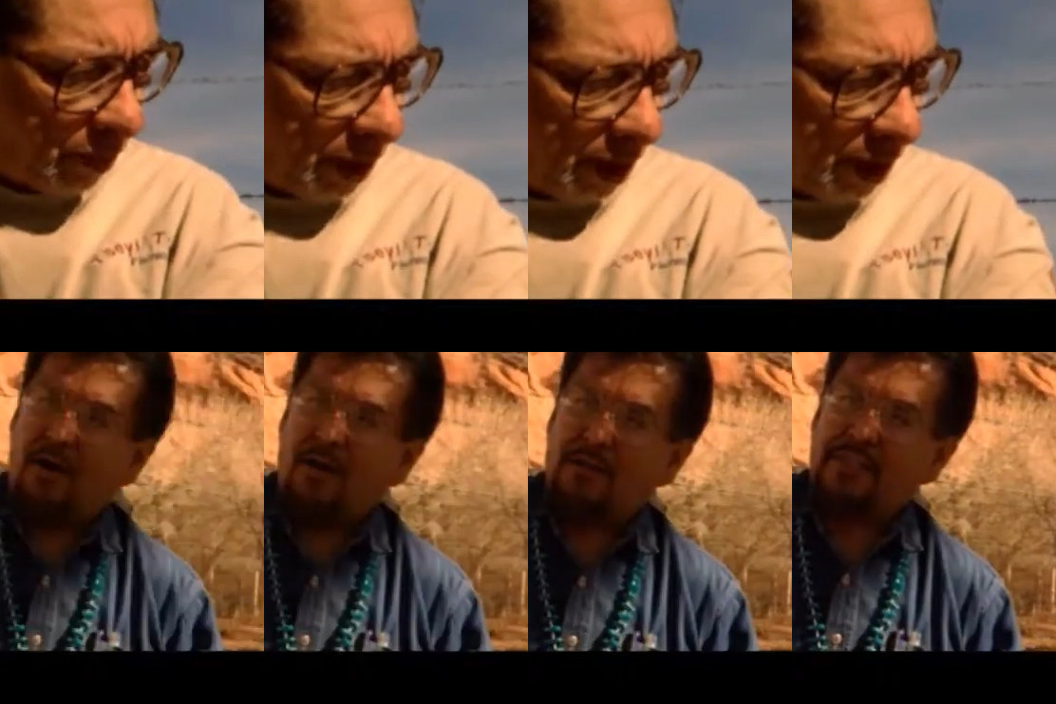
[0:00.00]
Why do you
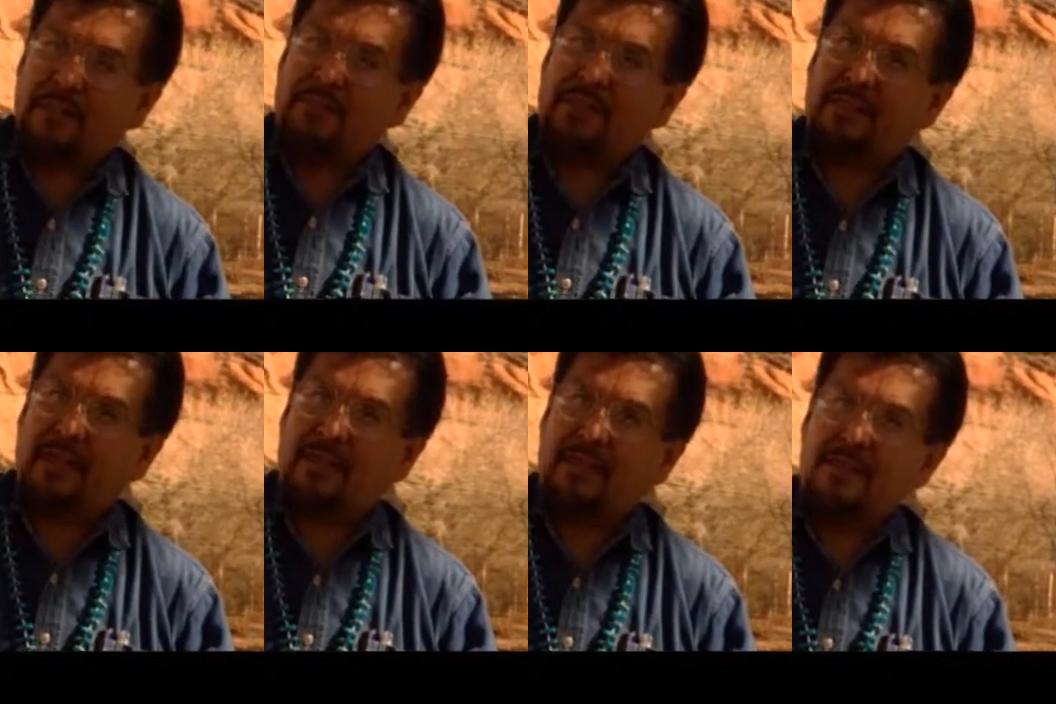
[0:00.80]
call something
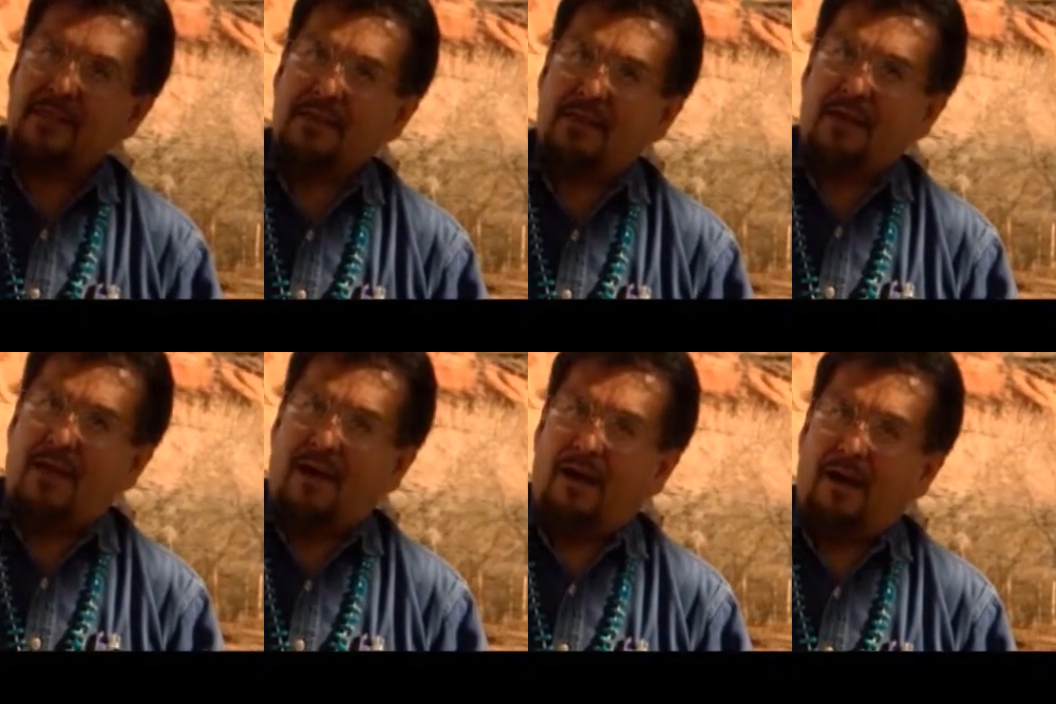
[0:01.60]
that
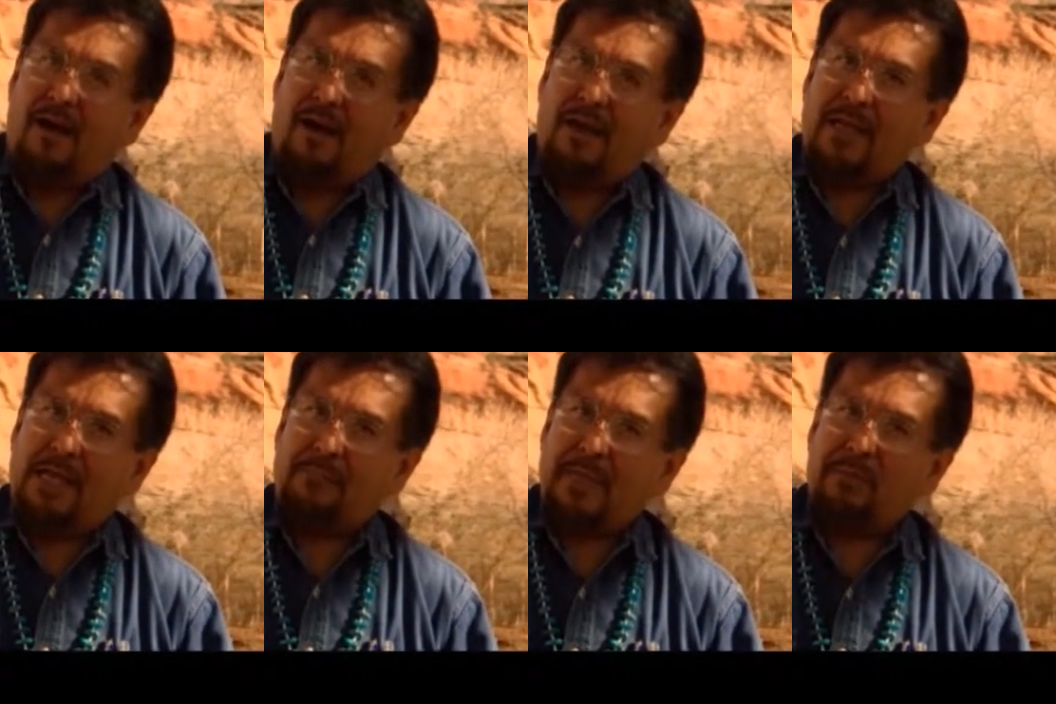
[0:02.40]
uh,
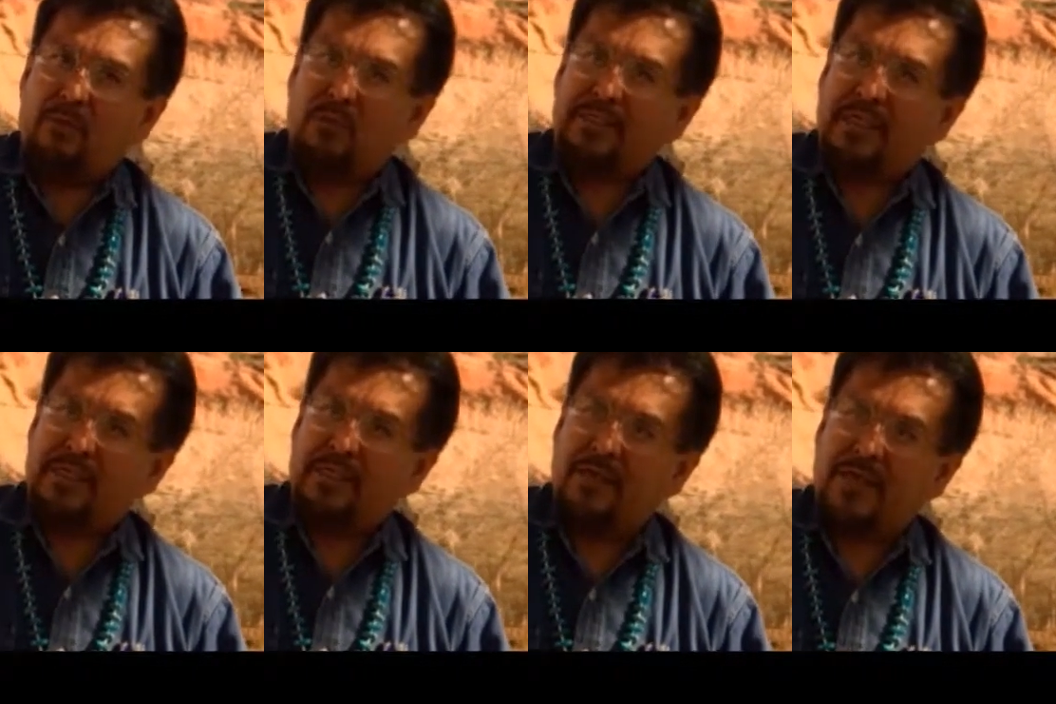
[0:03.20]
a people will tell
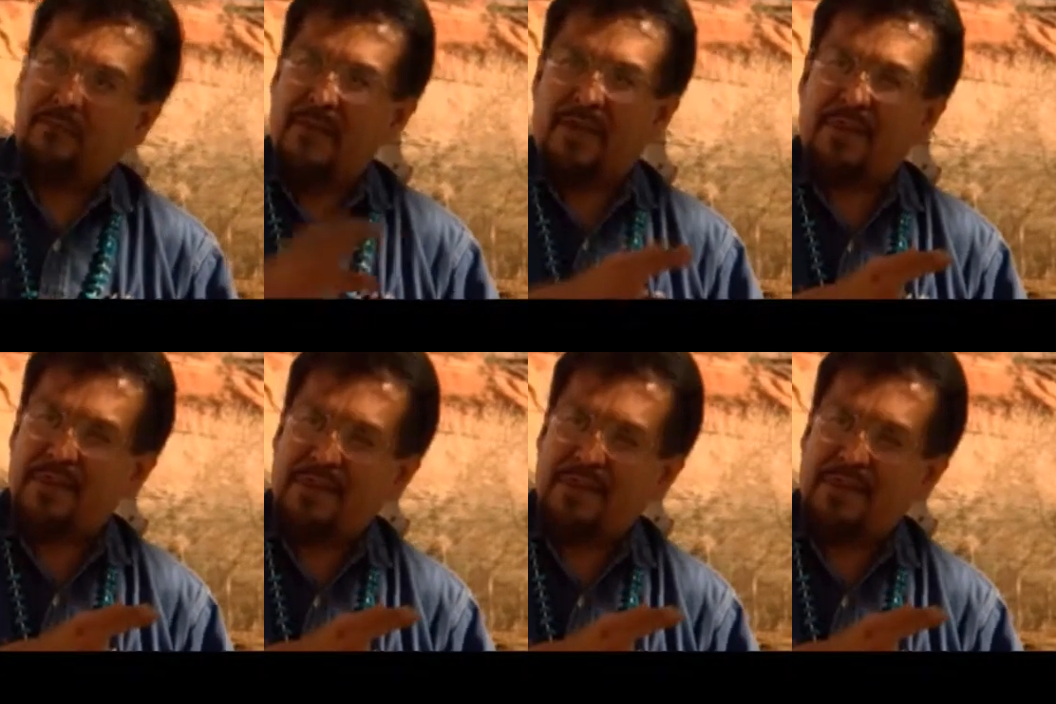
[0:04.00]
you a myth?